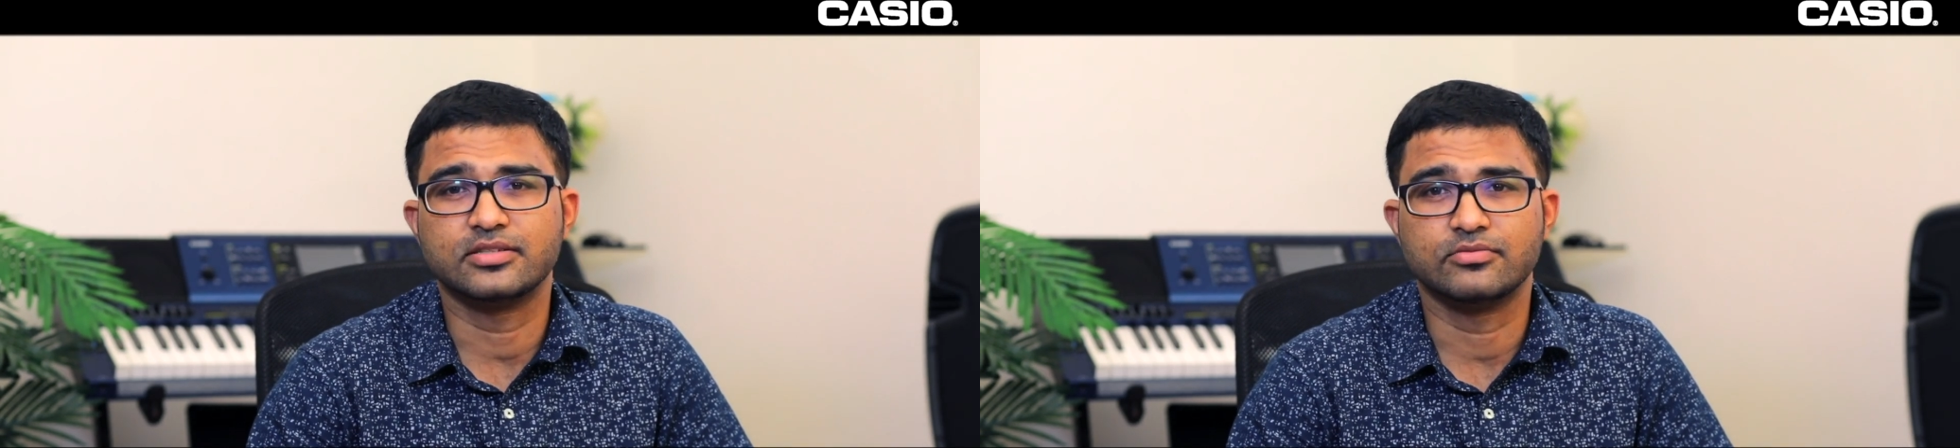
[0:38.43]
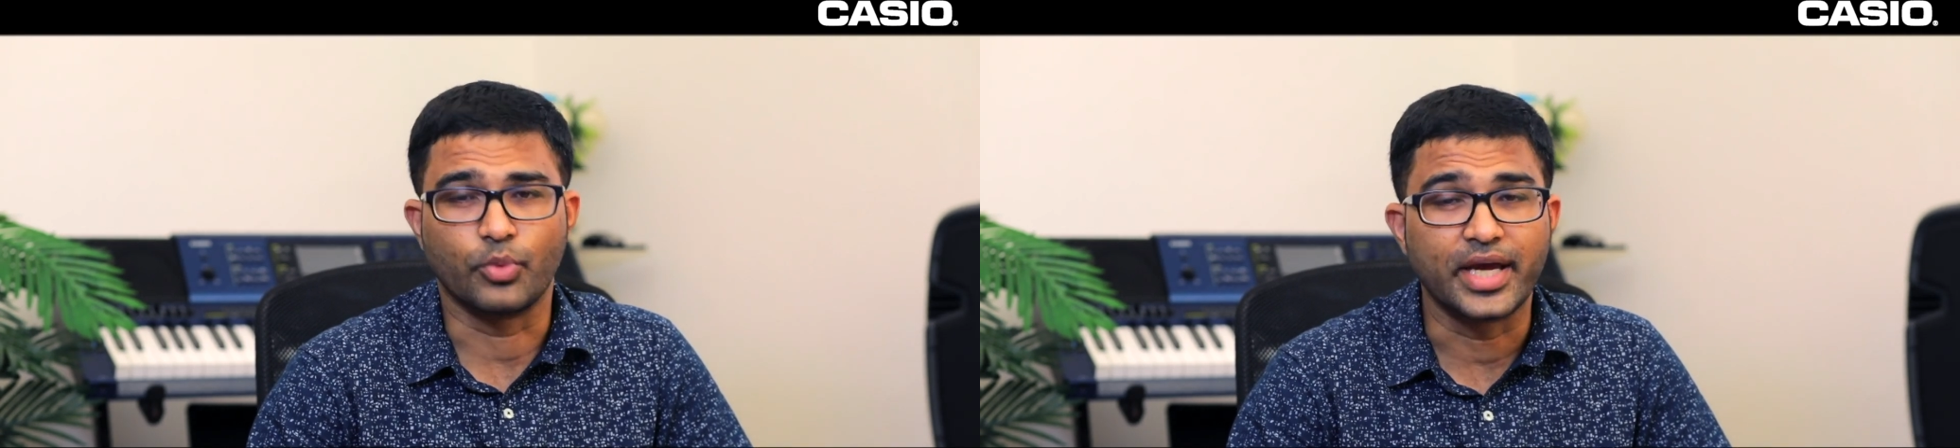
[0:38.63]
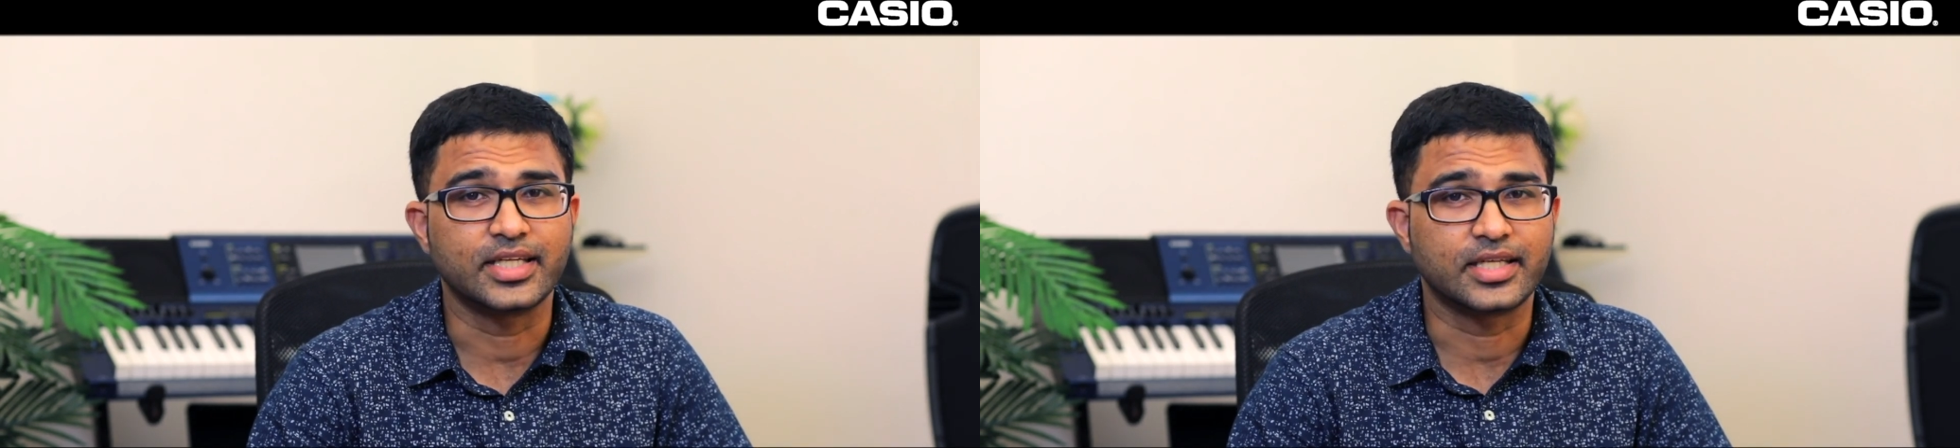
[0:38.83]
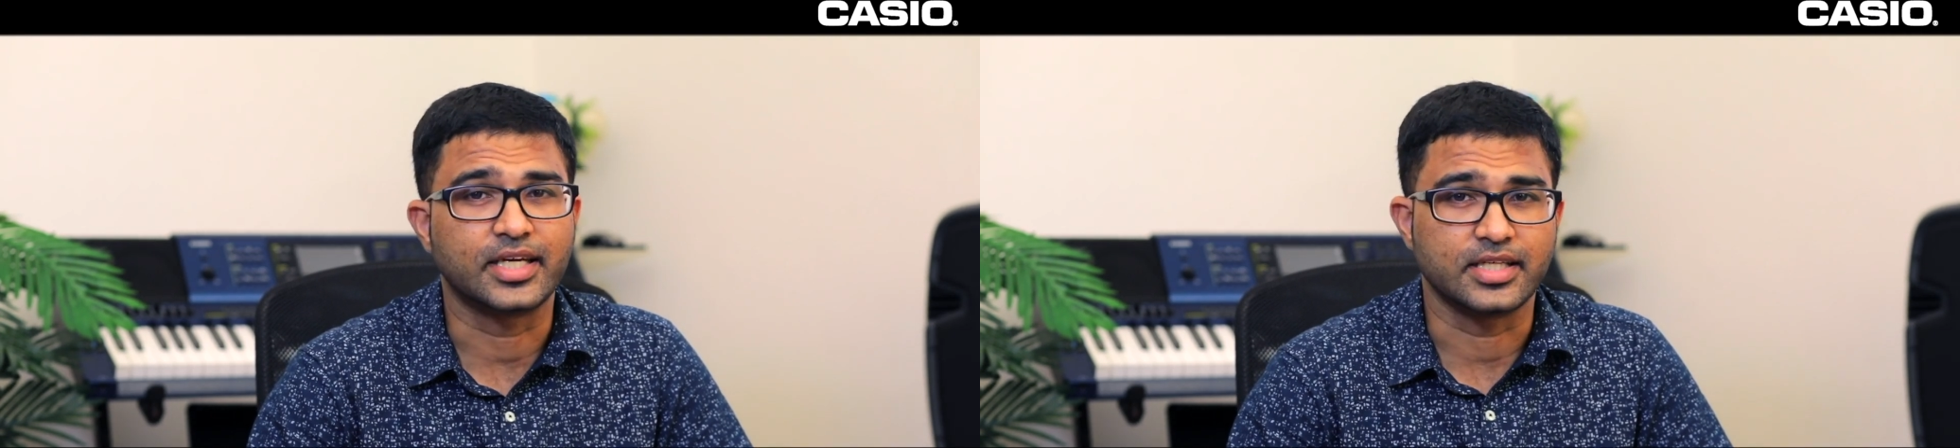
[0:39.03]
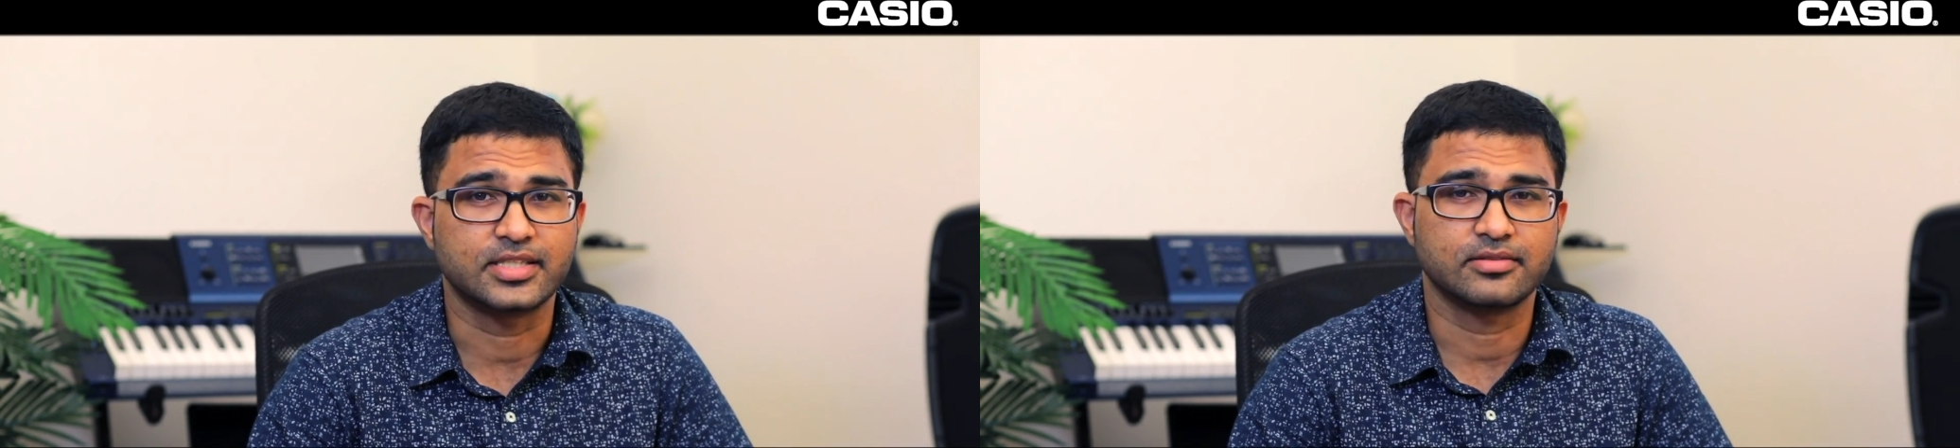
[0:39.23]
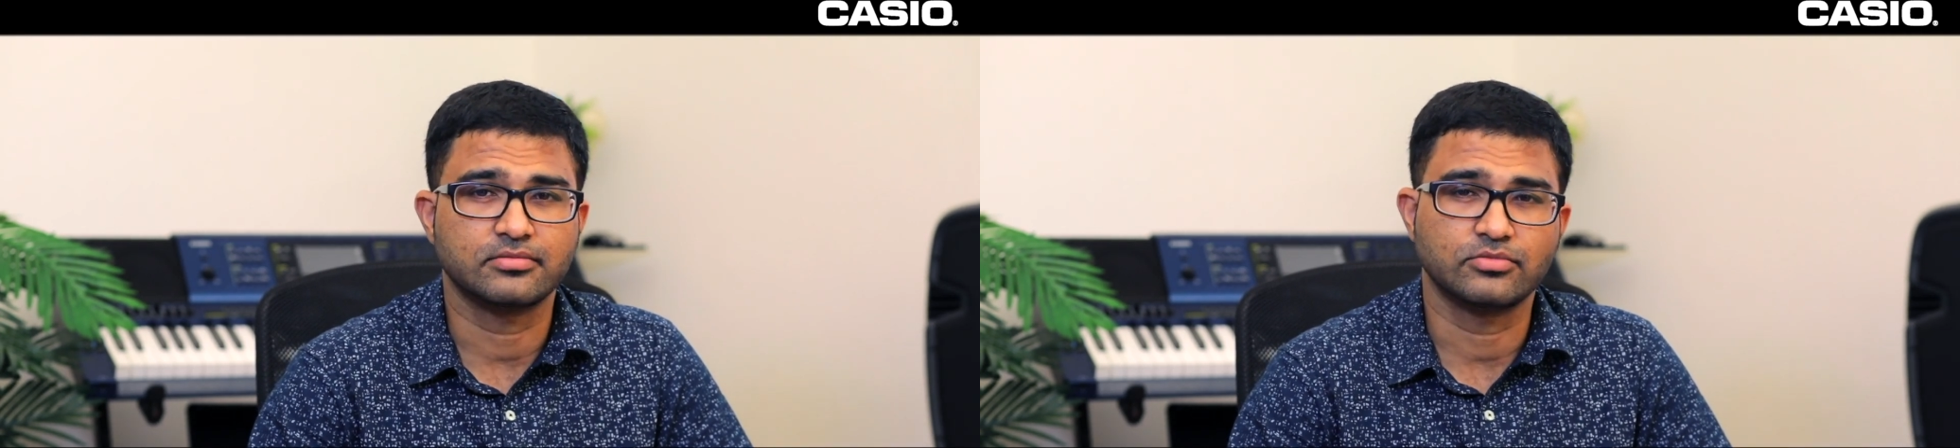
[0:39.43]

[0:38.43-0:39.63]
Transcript: weighted keys.